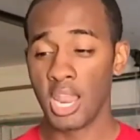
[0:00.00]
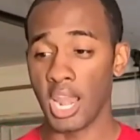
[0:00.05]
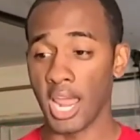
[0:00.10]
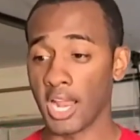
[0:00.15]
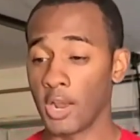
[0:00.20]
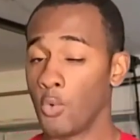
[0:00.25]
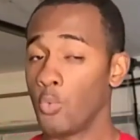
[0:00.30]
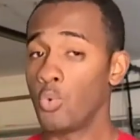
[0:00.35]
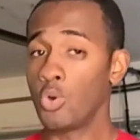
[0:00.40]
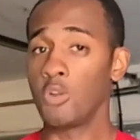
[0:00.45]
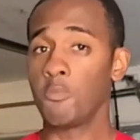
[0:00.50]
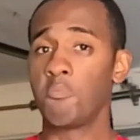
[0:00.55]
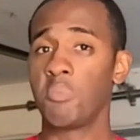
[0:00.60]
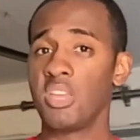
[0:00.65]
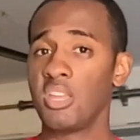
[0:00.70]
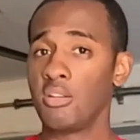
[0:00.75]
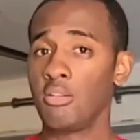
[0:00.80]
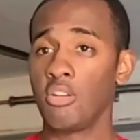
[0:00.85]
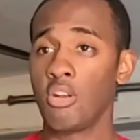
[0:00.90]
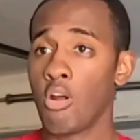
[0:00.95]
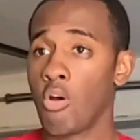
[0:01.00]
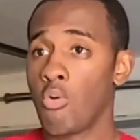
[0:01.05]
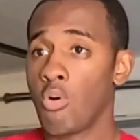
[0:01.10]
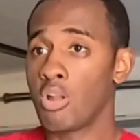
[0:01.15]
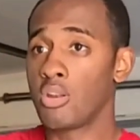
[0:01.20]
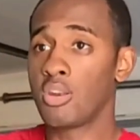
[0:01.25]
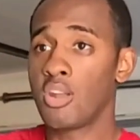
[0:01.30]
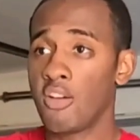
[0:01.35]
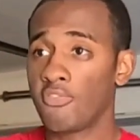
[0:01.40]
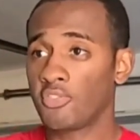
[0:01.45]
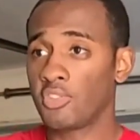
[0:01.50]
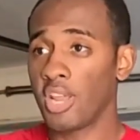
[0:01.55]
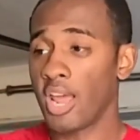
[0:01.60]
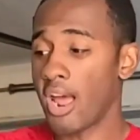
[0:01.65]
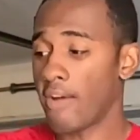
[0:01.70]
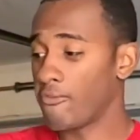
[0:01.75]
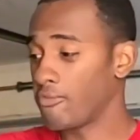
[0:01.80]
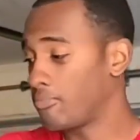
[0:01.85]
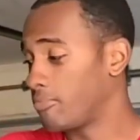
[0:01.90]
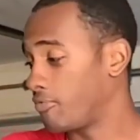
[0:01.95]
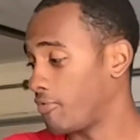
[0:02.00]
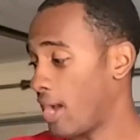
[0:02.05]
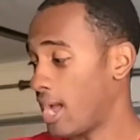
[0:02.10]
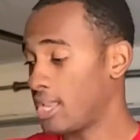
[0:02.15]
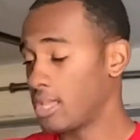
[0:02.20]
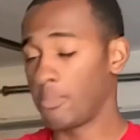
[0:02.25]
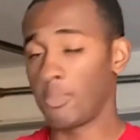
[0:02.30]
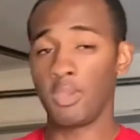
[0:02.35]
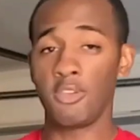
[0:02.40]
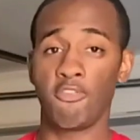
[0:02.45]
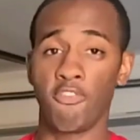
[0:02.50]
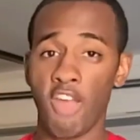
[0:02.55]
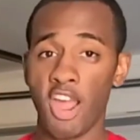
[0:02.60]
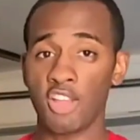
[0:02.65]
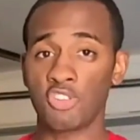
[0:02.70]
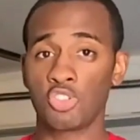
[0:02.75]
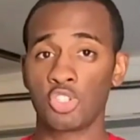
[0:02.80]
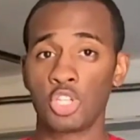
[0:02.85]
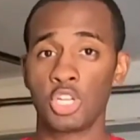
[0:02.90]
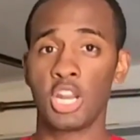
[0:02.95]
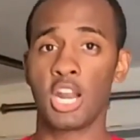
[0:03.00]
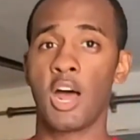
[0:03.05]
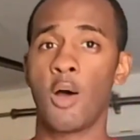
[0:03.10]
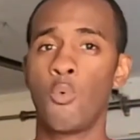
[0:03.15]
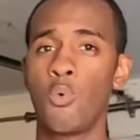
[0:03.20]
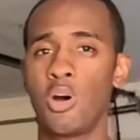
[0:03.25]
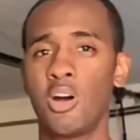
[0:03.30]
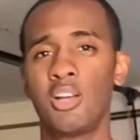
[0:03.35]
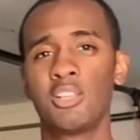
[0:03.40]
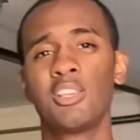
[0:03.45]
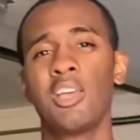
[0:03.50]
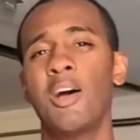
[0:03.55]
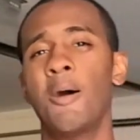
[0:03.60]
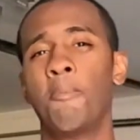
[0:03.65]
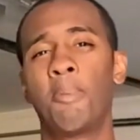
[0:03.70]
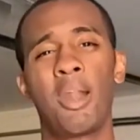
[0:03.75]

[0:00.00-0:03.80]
Like, it would have been, you know, enough to finally be faster than I was,